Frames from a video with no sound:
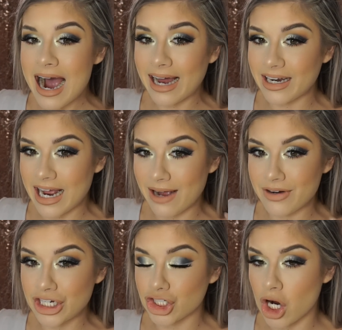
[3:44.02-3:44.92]
I didn't have
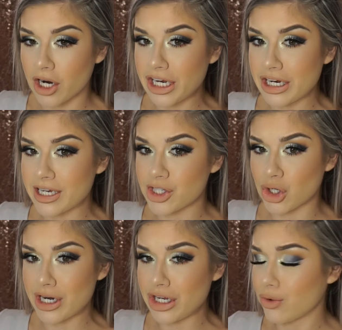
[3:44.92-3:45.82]
any chalkiness
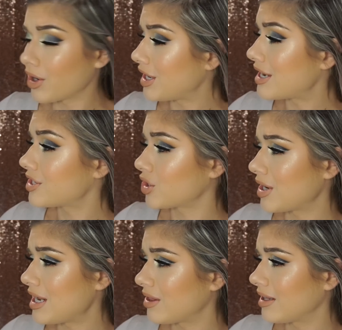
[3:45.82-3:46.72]
or any grittiness
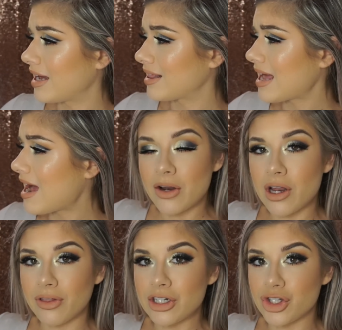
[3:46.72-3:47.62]
or anything like that.
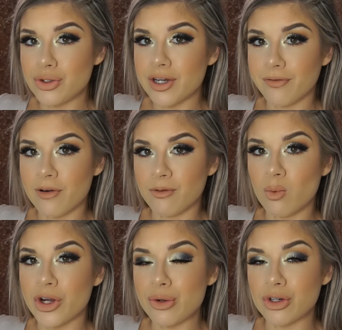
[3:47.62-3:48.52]
Nothing too different
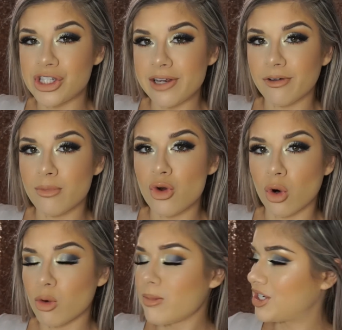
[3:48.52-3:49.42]
from what you would see from a
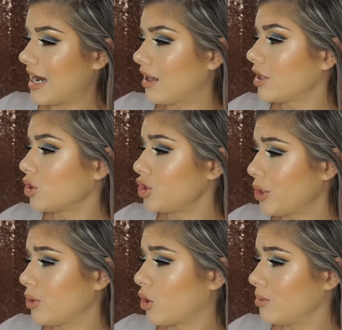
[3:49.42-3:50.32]
normal metallic or
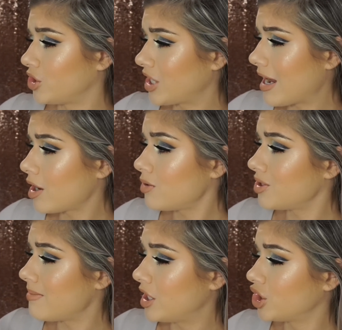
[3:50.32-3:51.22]
duochrome shadow.
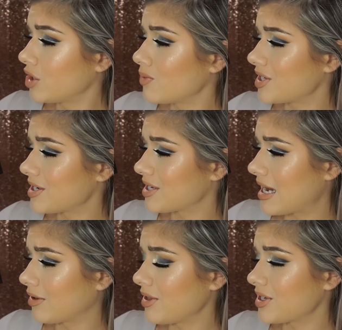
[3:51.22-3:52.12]
Dimension was
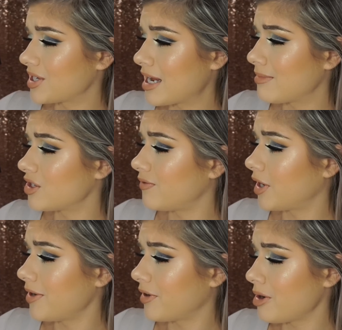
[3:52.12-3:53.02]
exactly the same. It's
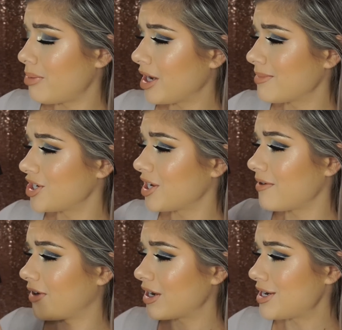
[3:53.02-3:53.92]
very
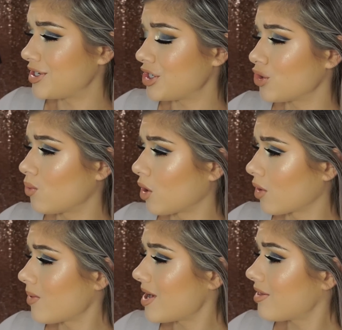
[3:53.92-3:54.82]
pigmented, very easy to
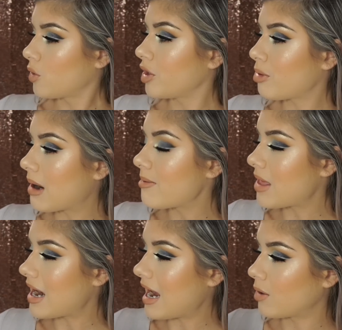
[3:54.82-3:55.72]
work with. The only problem
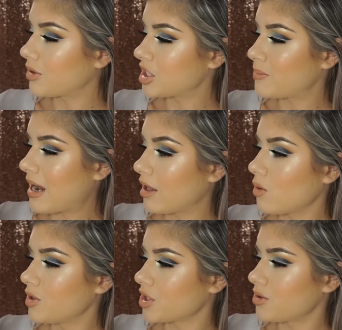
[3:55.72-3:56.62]
that I had with this
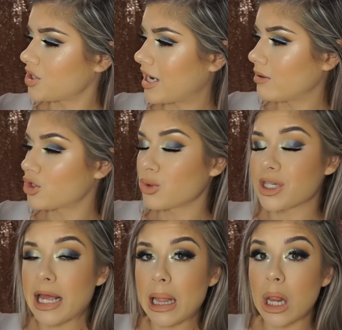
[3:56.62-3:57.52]
palette was Osiris
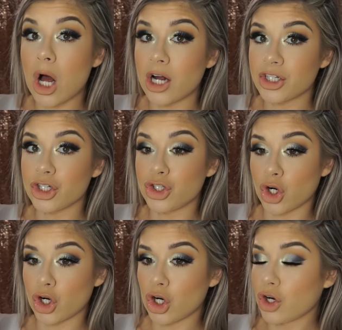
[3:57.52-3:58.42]
was a lot
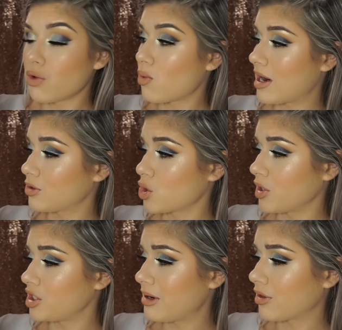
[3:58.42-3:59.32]
darker than what I was
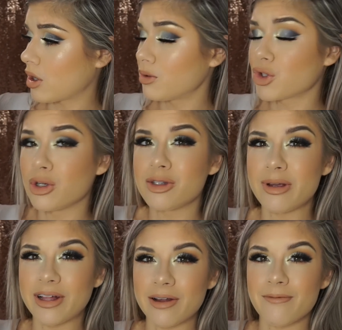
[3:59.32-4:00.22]
going to be. I thought it was going to be like a